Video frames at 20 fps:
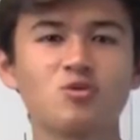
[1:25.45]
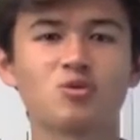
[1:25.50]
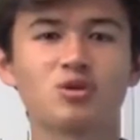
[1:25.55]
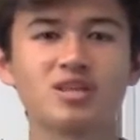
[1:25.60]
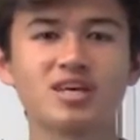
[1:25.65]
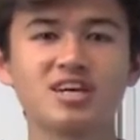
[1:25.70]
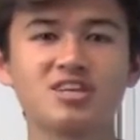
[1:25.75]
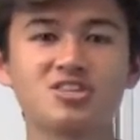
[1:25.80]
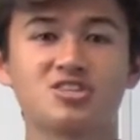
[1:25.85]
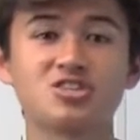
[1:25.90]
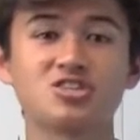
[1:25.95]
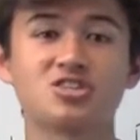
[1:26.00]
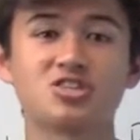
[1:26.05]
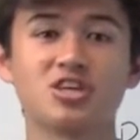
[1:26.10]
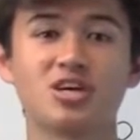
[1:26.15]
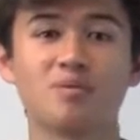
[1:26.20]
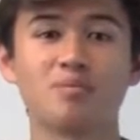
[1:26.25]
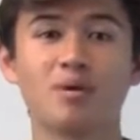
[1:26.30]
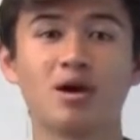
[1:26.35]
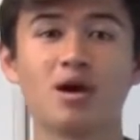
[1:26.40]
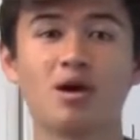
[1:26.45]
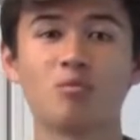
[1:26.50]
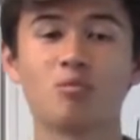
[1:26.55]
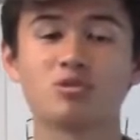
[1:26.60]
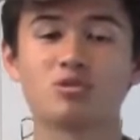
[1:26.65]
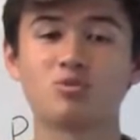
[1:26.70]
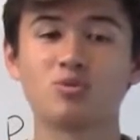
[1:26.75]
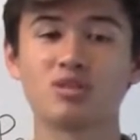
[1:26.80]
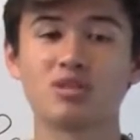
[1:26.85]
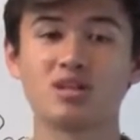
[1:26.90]
the relationship
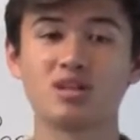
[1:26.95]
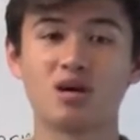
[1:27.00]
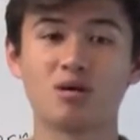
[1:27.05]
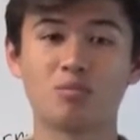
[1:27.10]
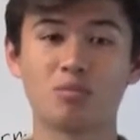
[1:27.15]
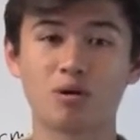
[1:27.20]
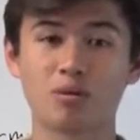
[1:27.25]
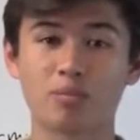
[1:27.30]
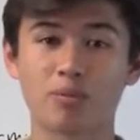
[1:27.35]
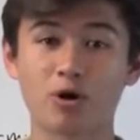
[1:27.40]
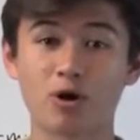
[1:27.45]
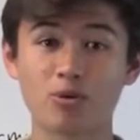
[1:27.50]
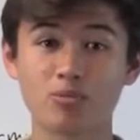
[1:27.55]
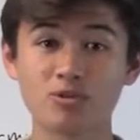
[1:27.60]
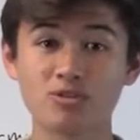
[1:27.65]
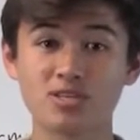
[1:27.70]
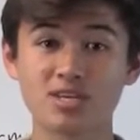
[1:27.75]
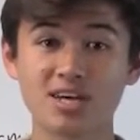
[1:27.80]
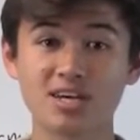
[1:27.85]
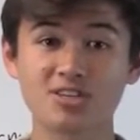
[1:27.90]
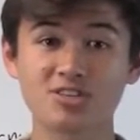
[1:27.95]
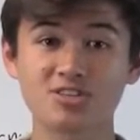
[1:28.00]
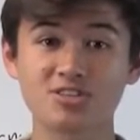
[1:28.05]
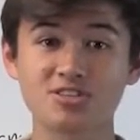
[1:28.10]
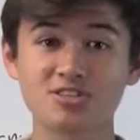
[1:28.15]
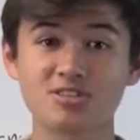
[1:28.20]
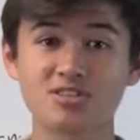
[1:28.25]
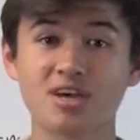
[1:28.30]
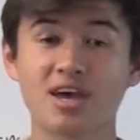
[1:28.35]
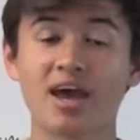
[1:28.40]
between the number of
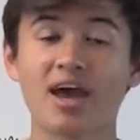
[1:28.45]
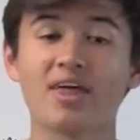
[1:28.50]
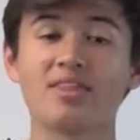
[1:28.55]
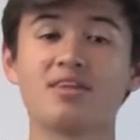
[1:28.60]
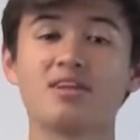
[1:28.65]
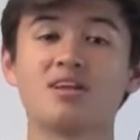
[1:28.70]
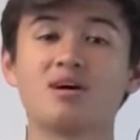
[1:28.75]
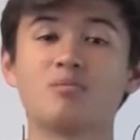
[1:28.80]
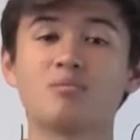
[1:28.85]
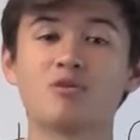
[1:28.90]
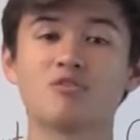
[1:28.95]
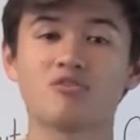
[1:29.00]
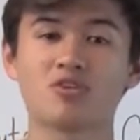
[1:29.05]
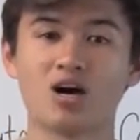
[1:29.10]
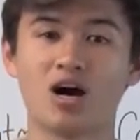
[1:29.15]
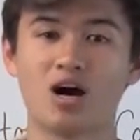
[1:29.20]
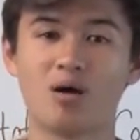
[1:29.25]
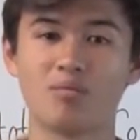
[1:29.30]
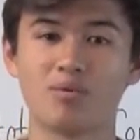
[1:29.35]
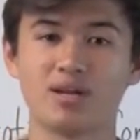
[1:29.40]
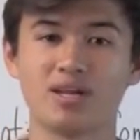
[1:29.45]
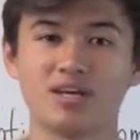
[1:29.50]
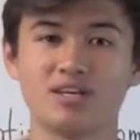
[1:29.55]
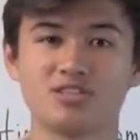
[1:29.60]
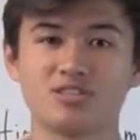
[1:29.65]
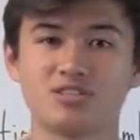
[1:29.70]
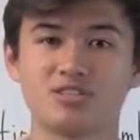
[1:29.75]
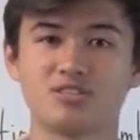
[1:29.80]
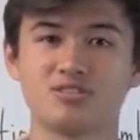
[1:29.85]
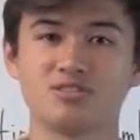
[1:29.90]
permutations and the number of
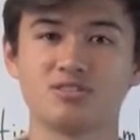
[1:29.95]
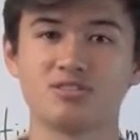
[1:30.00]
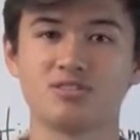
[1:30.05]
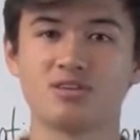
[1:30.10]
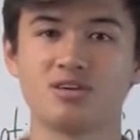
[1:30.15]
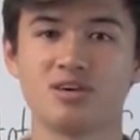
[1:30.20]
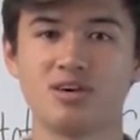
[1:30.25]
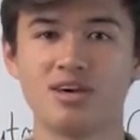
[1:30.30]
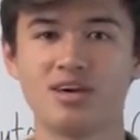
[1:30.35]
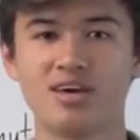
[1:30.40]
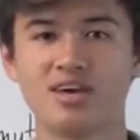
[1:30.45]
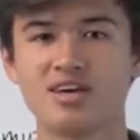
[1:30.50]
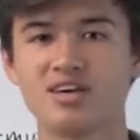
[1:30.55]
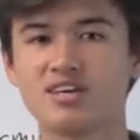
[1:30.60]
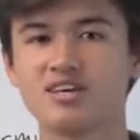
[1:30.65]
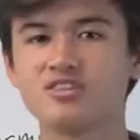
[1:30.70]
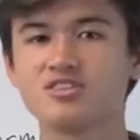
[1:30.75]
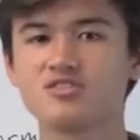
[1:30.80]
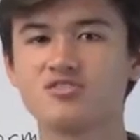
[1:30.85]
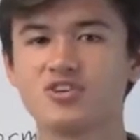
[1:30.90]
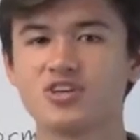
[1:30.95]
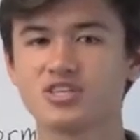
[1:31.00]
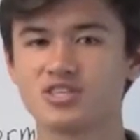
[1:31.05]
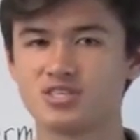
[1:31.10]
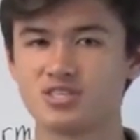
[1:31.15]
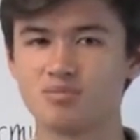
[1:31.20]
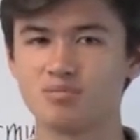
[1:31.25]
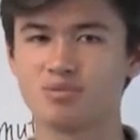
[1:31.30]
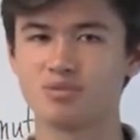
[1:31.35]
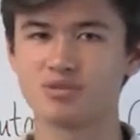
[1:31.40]
combinations. Here's a very
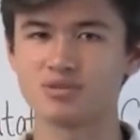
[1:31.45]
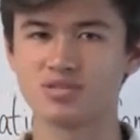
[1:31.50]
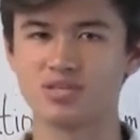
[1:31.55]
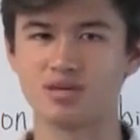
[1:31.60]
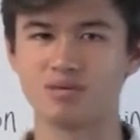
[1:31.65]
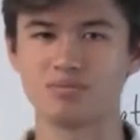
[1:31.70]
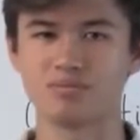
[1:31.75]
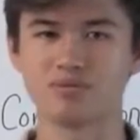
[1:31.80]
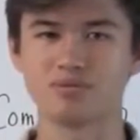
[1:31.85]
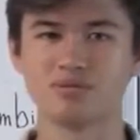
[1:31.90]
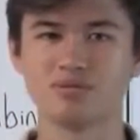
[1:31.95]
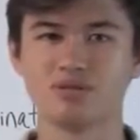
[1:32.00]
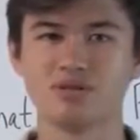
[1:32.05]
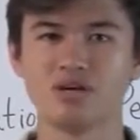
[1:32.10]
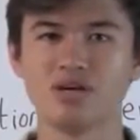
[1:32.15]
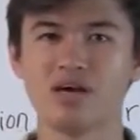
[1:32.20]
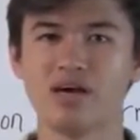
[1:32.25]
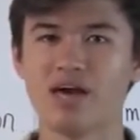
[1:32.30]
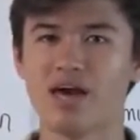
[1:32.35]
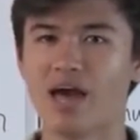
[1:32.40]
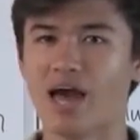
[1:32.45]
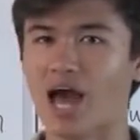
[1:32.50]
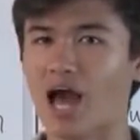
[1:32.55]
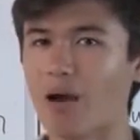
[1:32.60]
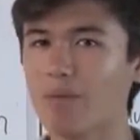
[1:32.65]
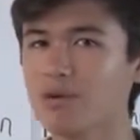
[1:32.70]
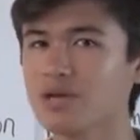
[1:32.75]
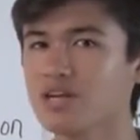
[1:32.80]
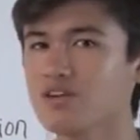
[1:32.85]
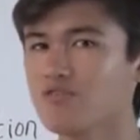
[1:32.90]
simple example.
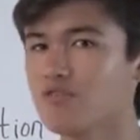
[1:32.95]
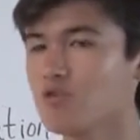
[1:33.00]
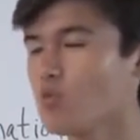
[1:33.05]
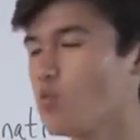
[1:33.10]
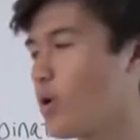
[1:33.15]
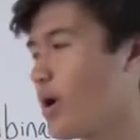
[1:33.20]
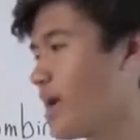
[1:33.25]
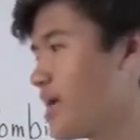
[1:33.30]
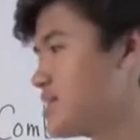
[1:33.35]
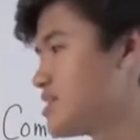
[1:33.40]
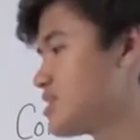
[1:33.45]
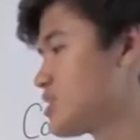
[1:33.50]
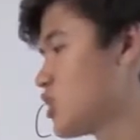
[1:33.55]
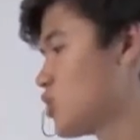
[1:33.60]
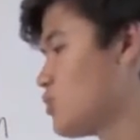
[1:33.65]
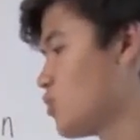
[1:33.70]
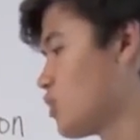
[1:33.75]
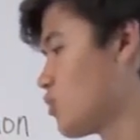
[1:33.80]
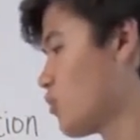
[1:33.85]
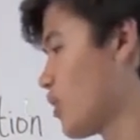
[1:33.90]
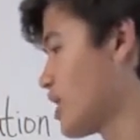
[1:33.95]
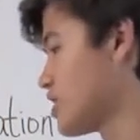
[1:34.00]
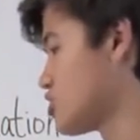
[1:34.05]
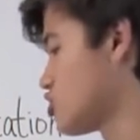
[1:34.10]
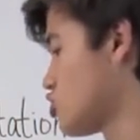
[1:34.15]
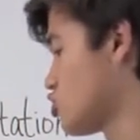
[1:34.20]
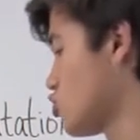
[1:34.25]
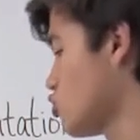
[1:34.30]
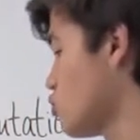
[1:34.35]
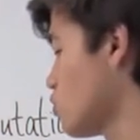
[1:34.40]
How many different ways can we
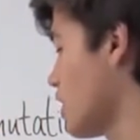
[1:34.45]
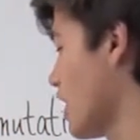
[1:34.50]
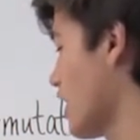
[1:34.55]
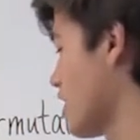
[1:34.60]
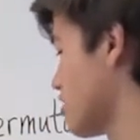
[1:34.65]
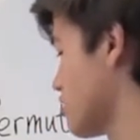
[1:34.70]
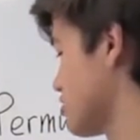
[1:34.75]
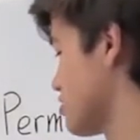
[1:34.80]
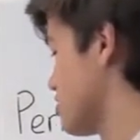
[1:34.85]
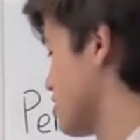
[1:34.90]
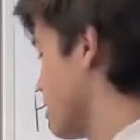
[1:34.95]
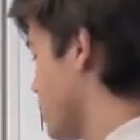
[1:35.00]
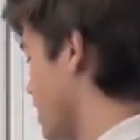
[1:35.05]
arrange two letters